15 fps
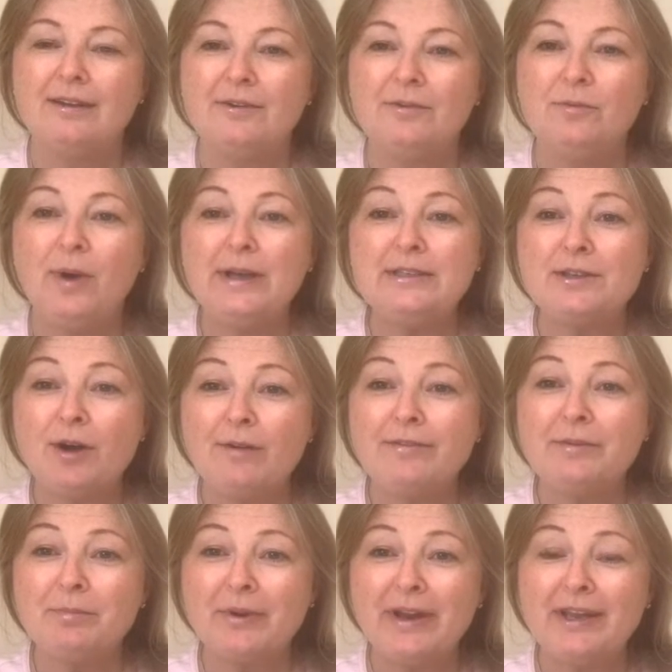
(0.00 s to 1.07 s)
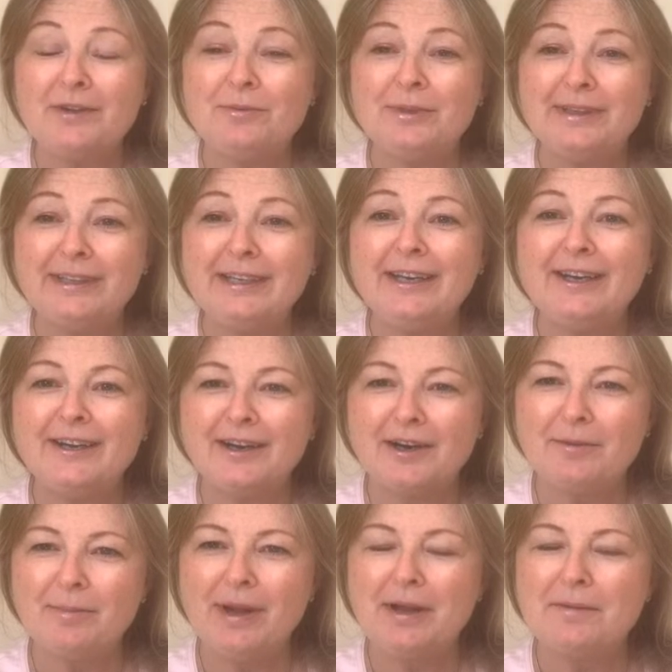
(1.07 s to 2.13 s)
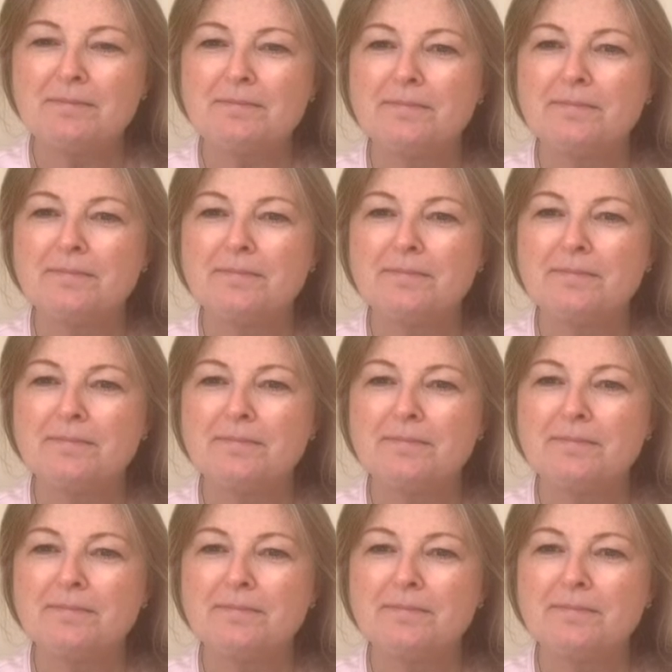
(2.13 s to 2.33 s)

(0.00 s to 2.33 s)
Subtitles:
Wise Coffee Break with Lena Gerba.